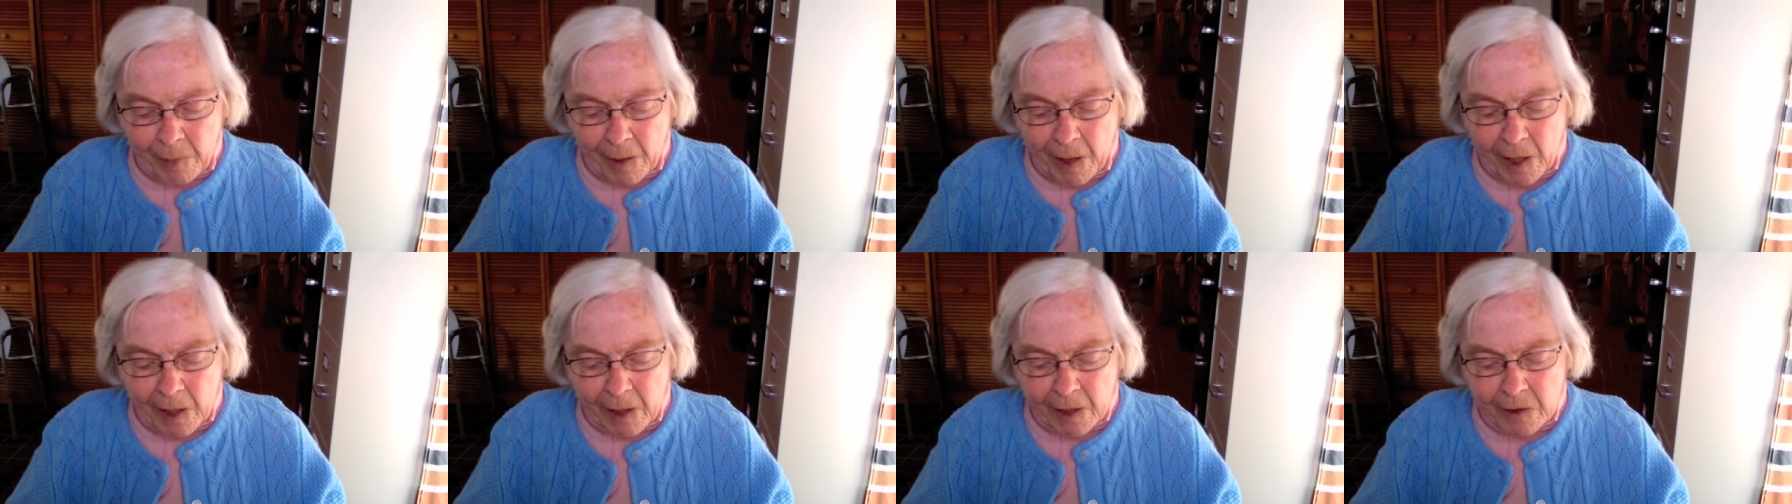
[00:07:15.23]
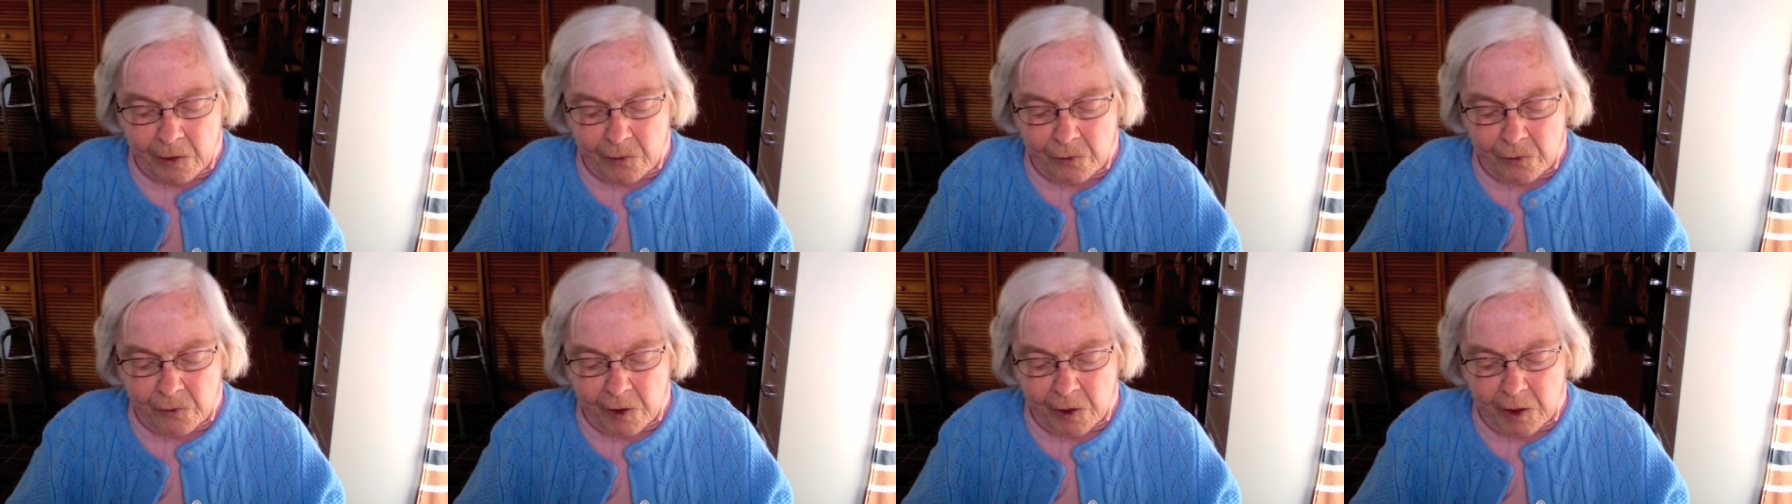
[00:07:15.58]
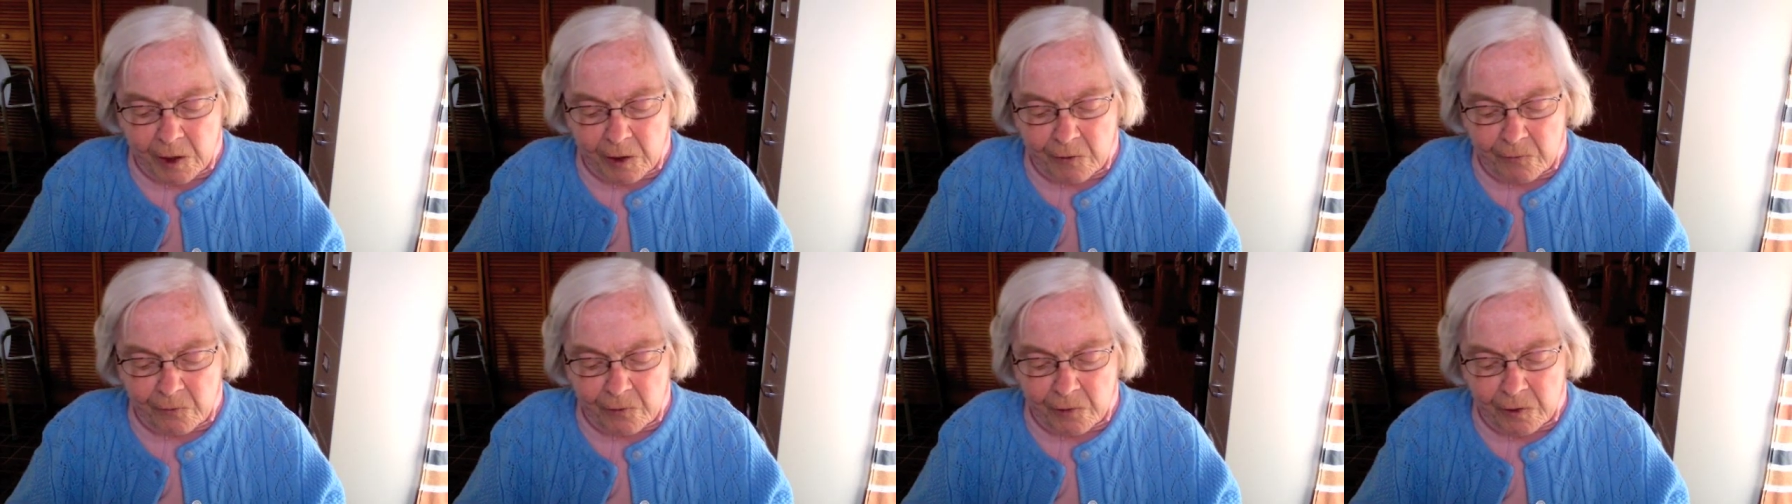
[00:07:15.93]
Pali is a
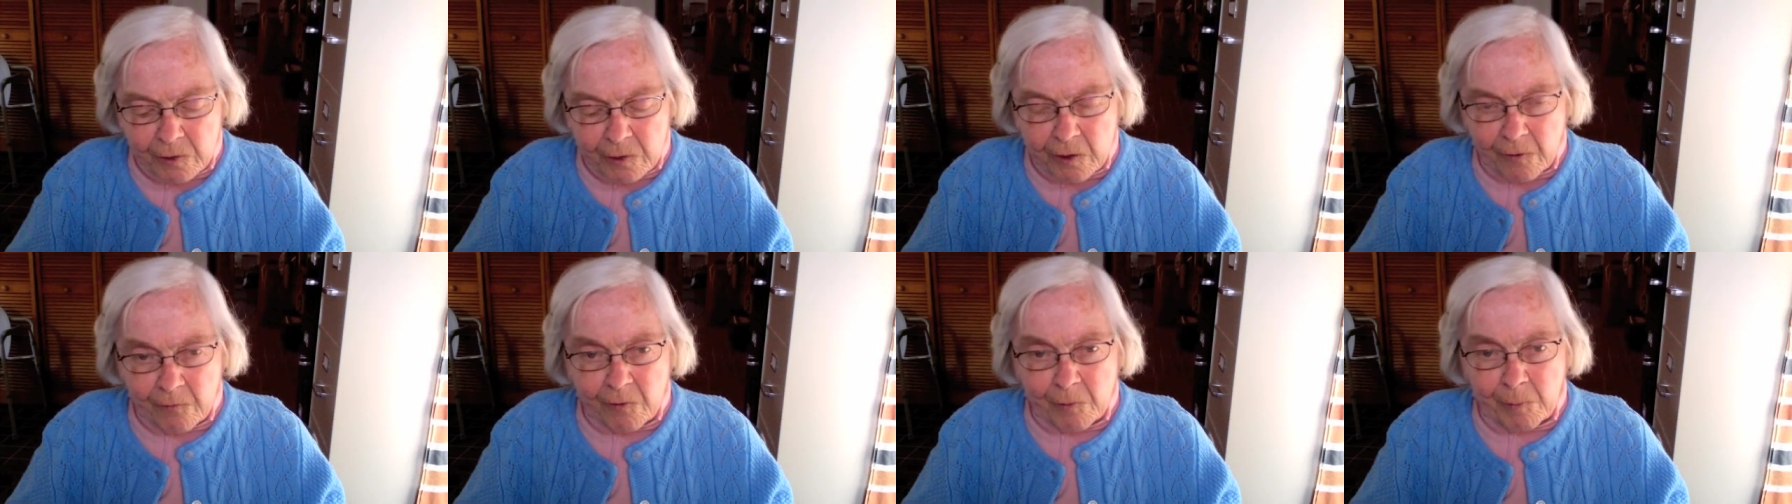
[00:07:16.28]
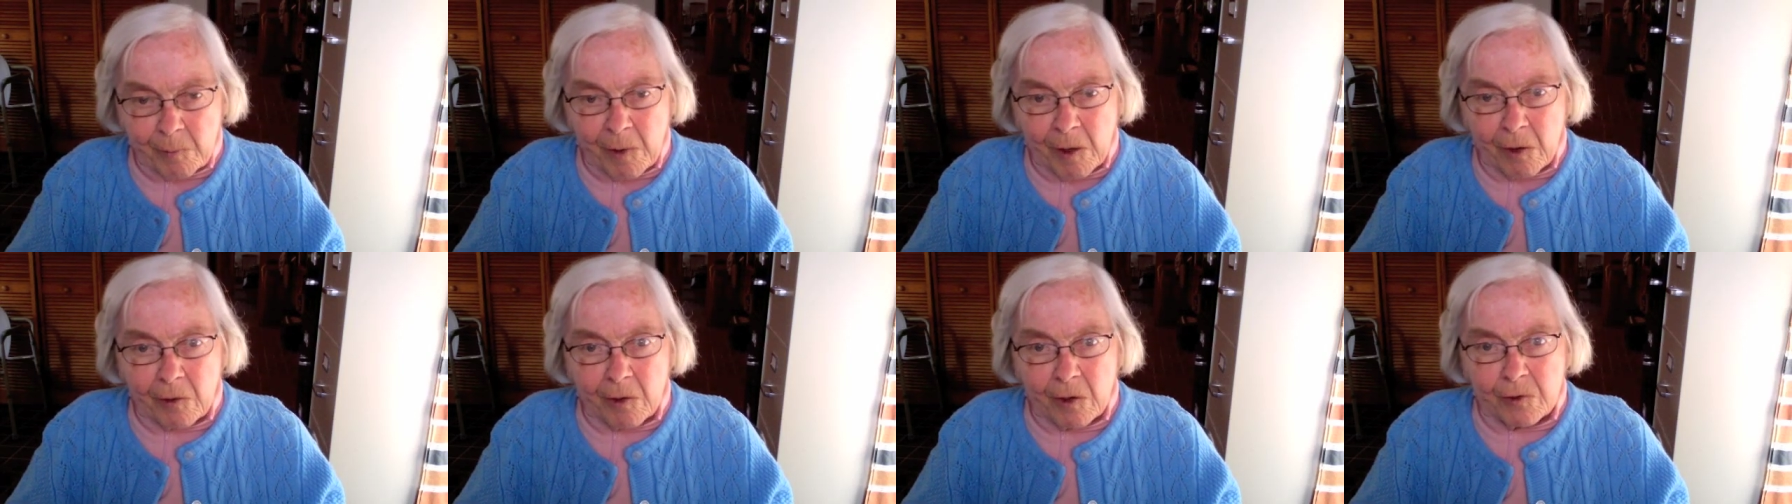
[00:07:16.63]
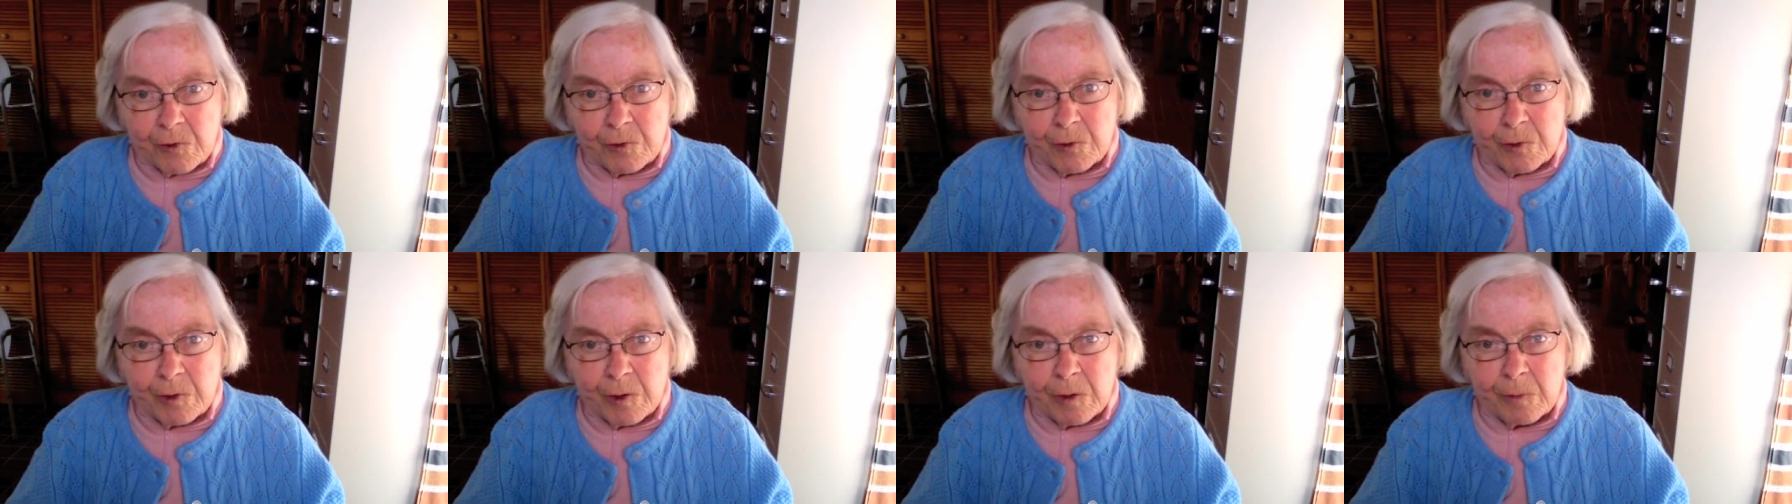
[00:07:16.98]
gift of
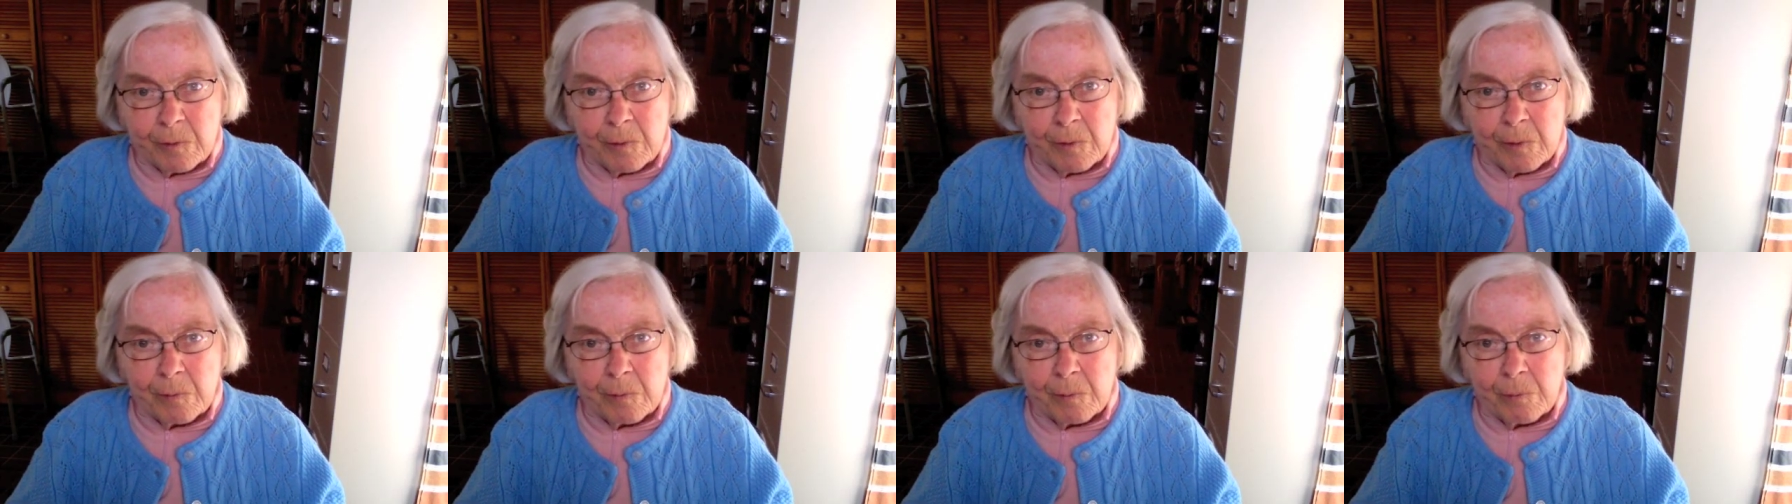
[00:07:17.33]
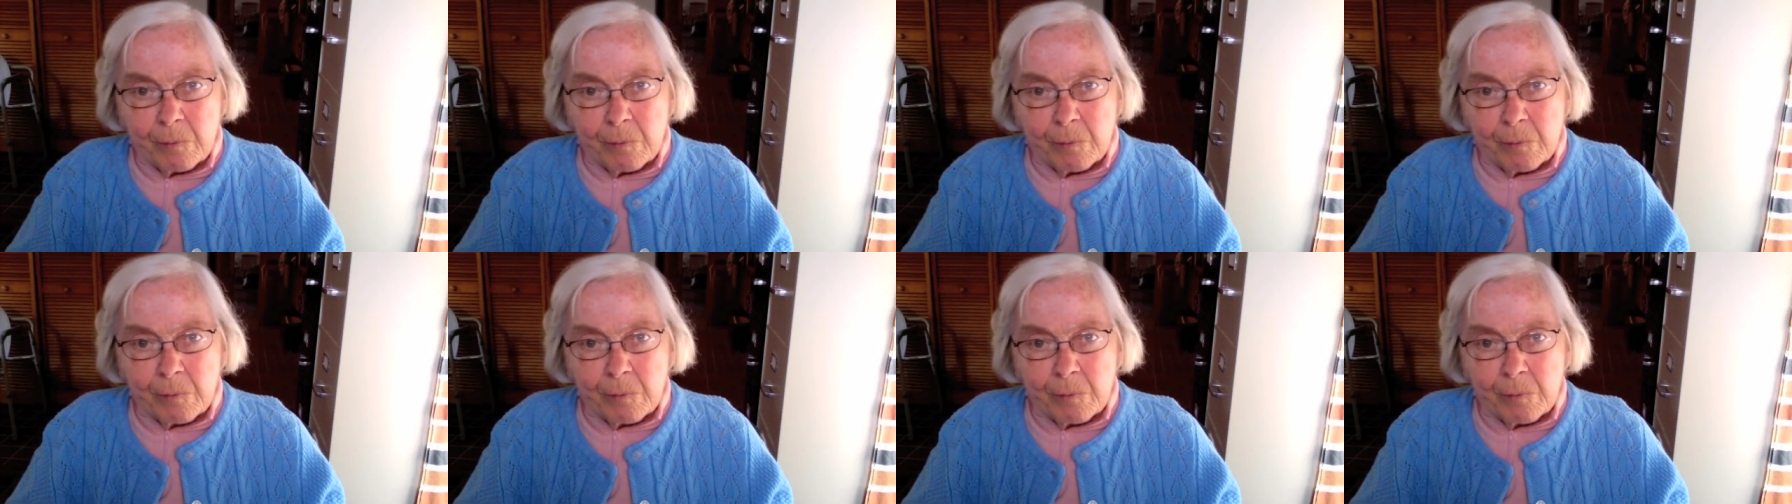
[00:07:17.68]
Maharashtrian